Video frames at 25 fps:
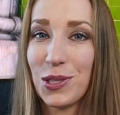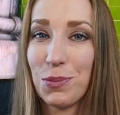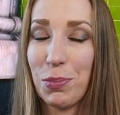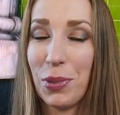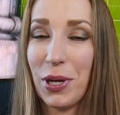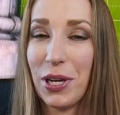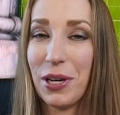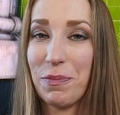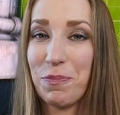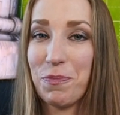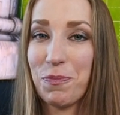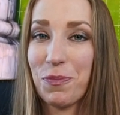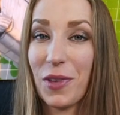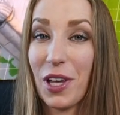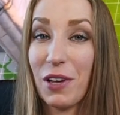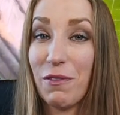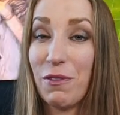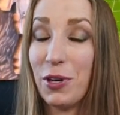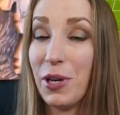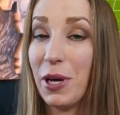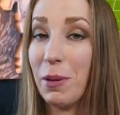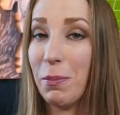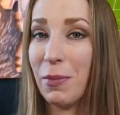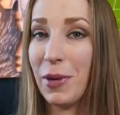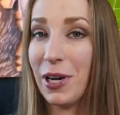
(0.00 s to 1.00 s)
But if
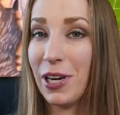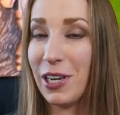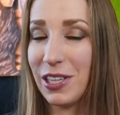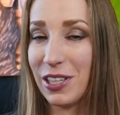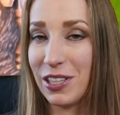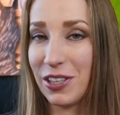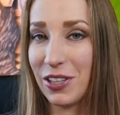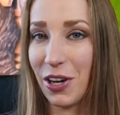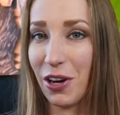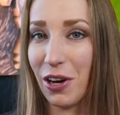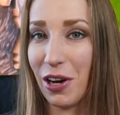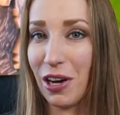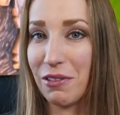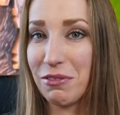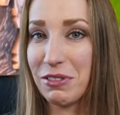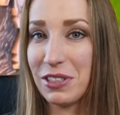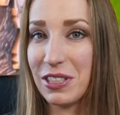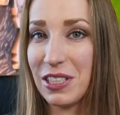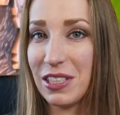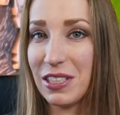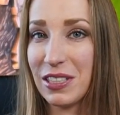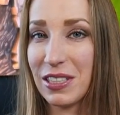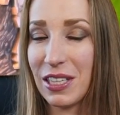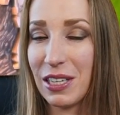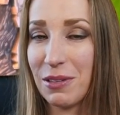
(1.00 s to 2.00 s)
you get married in the off
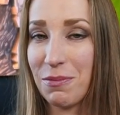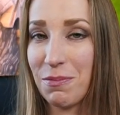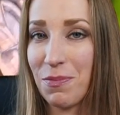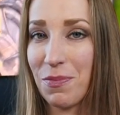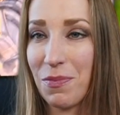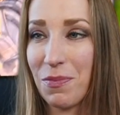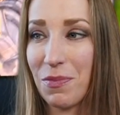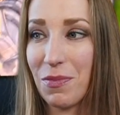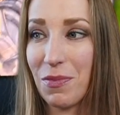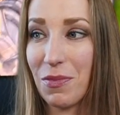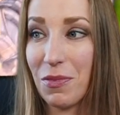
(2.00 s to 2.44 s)
season,